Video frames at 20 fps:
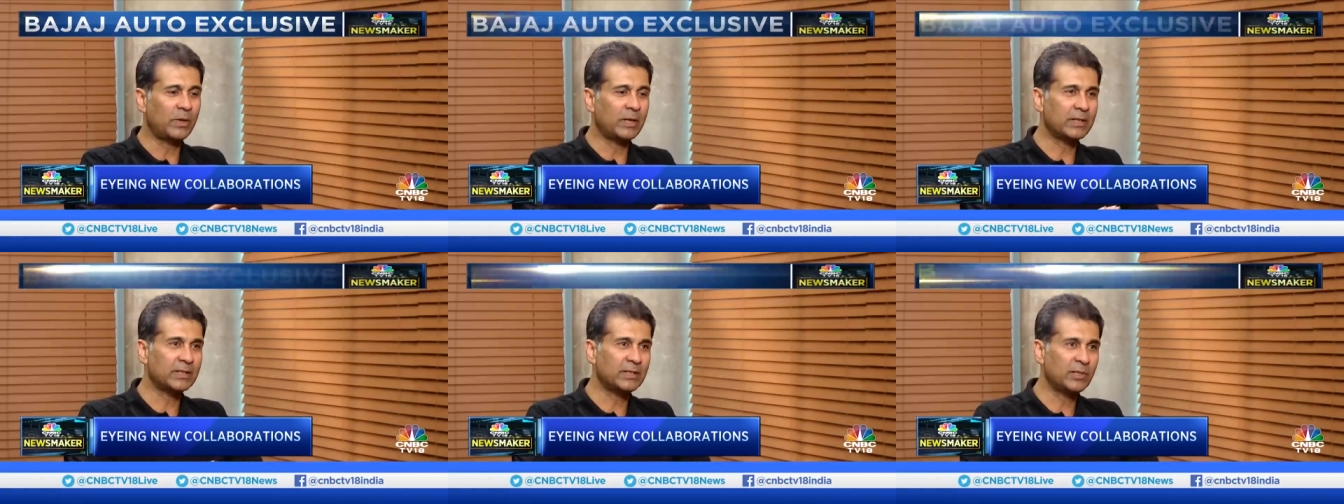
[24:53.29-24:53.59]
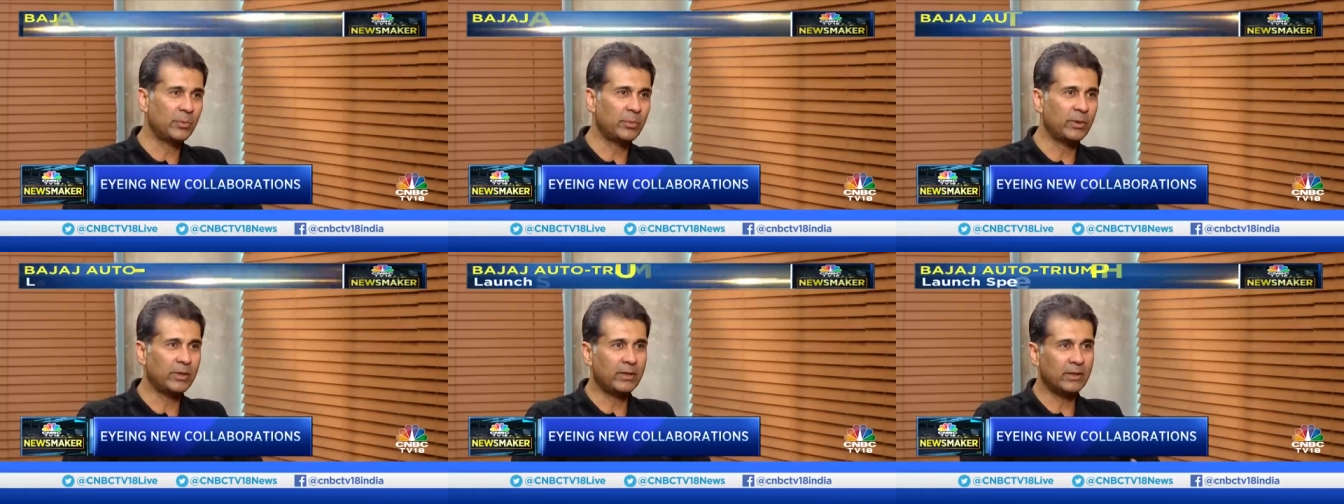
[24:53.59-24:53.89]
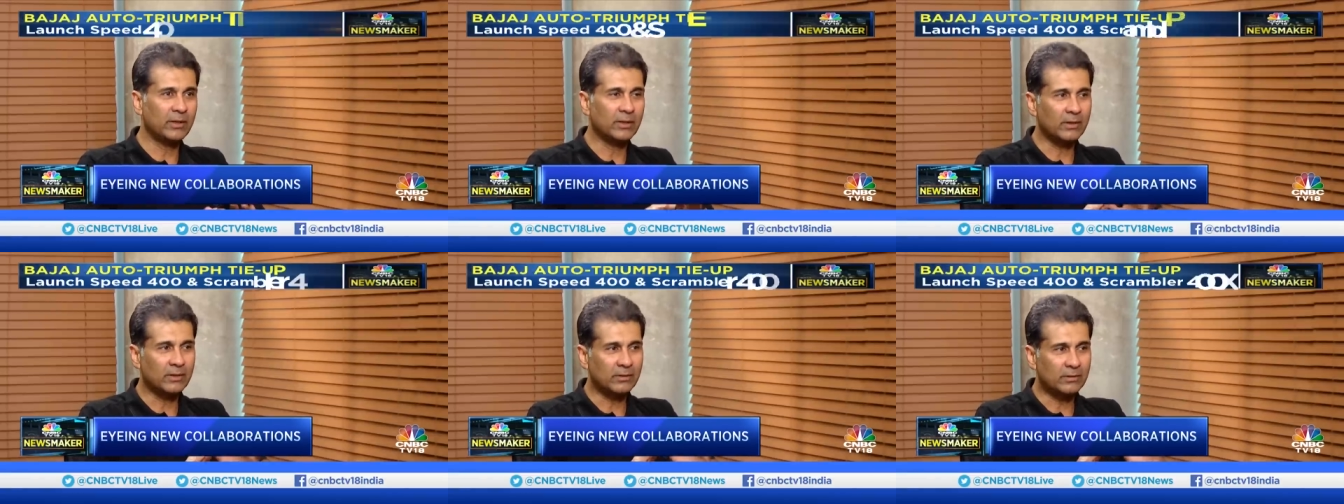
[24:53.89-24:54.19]

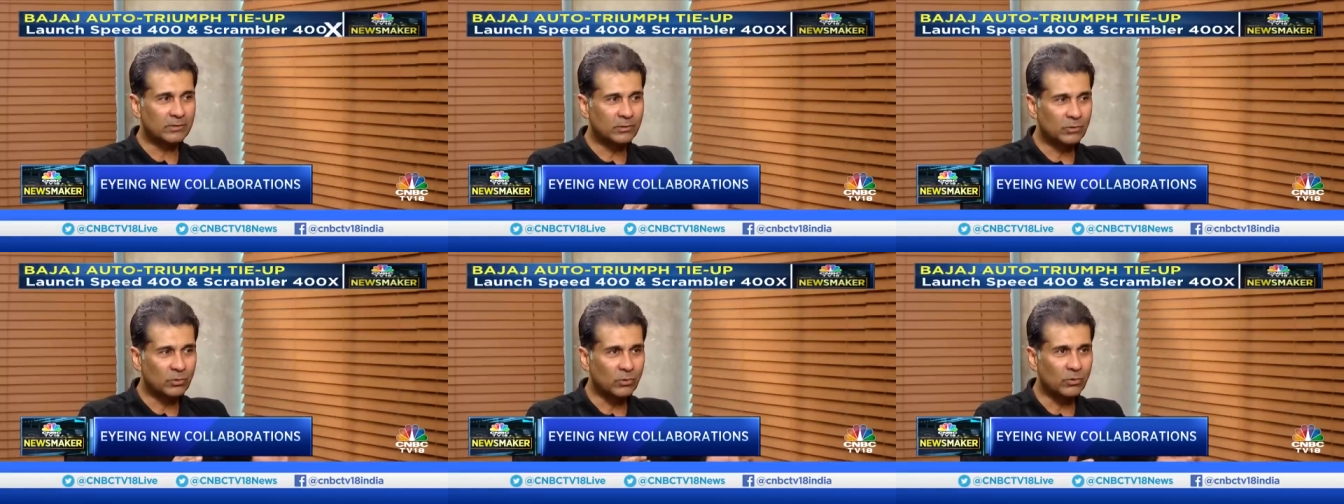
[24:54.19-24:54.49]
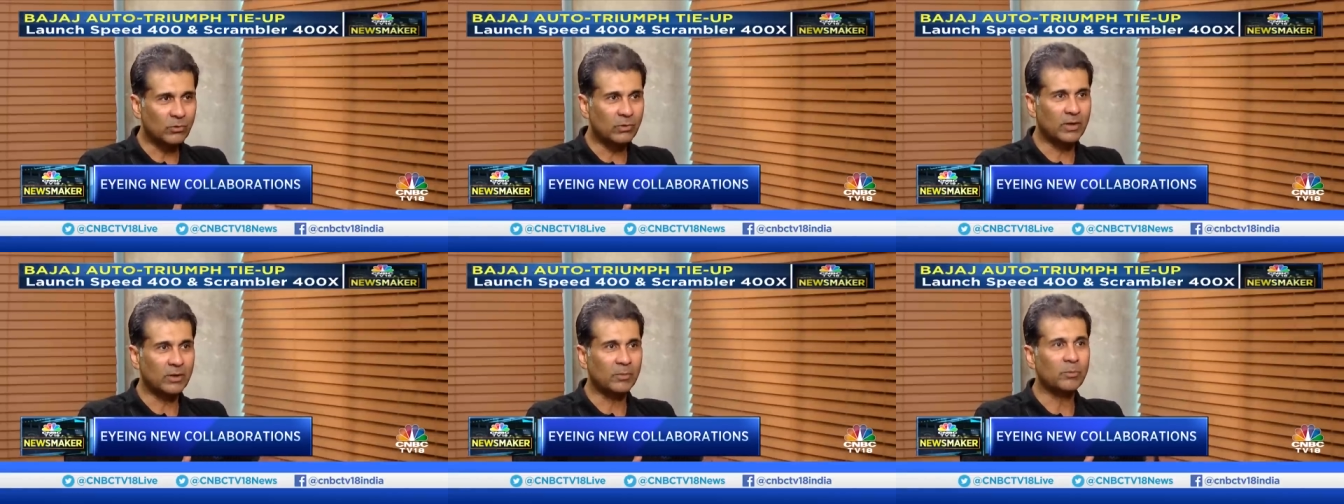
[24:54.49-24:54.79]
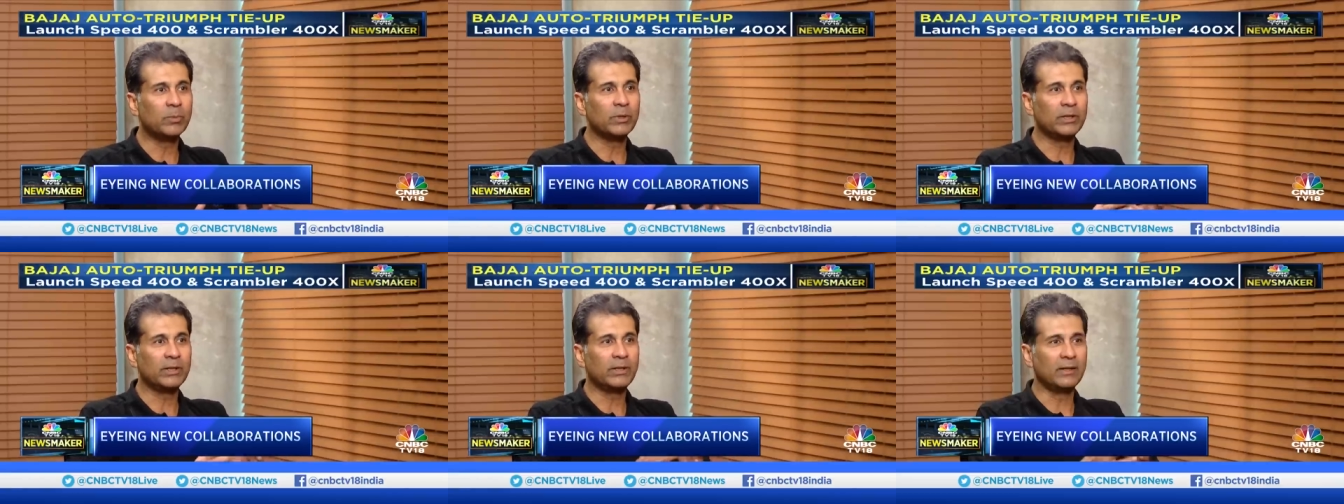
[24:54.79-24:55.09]
participate in so
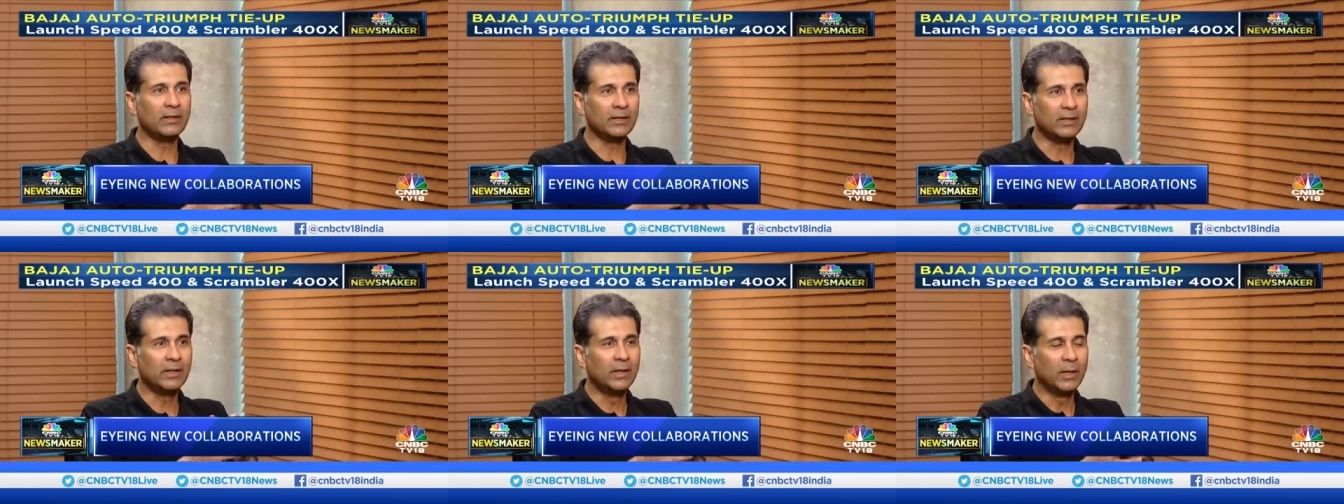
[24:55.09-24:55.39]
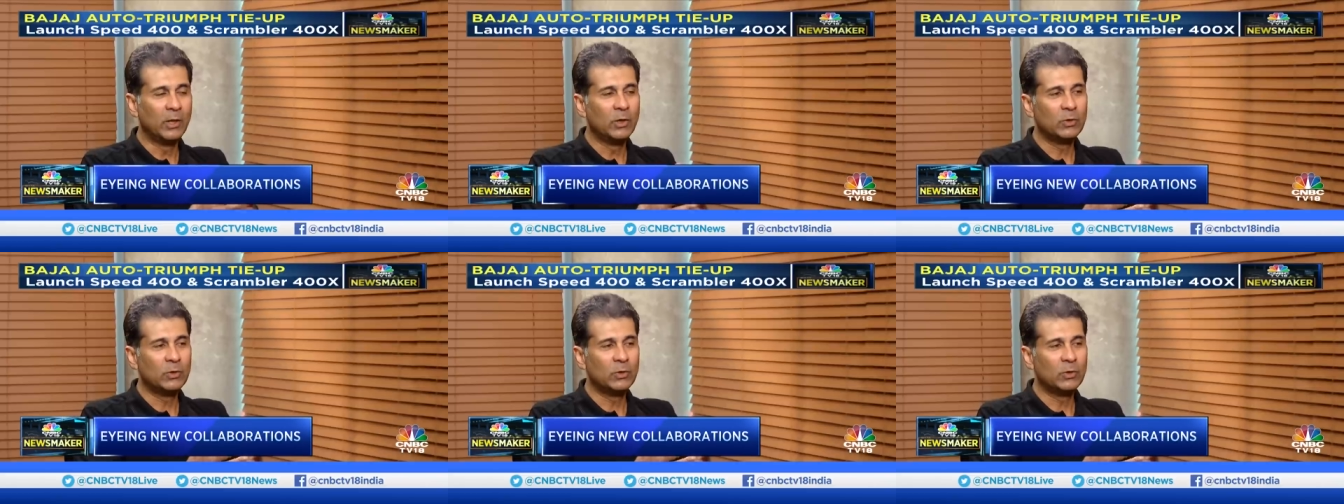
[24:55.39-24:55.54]
completely.